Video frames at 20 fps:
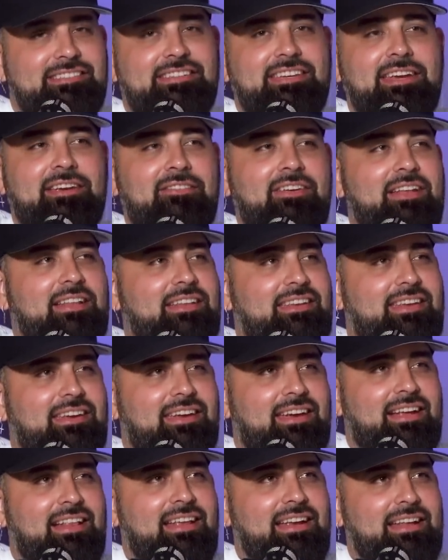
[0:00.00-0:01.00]
She even
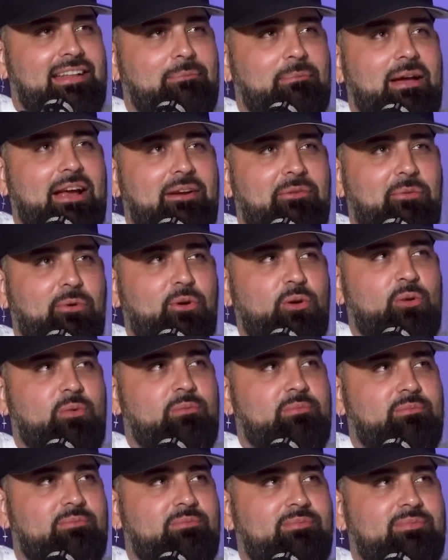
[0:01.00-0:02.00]
cleaned my
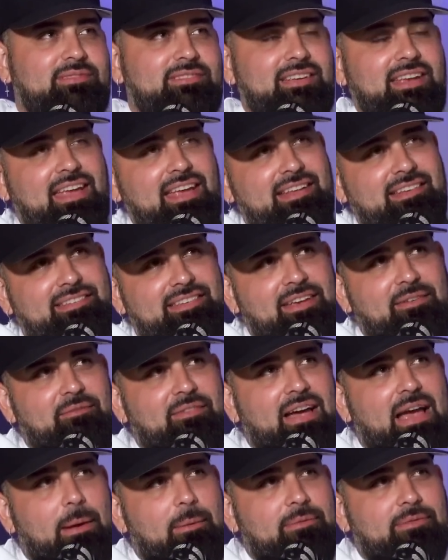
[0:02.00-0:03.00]
room to get Zen
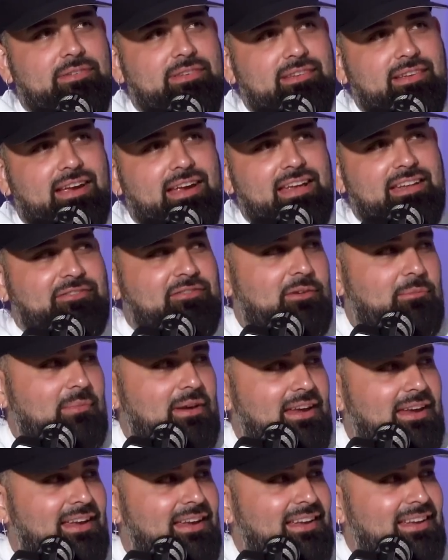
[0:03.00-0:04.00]
vibes, I guess, for
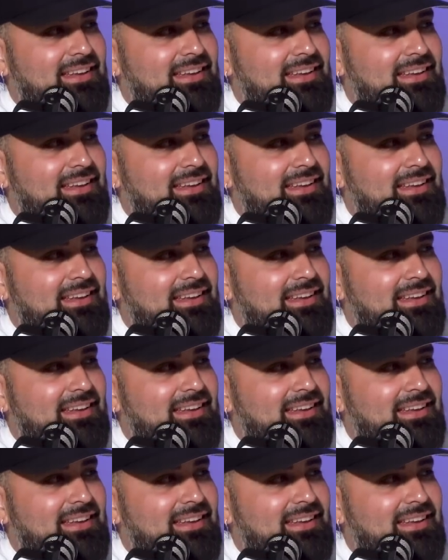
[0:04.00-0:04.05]
me.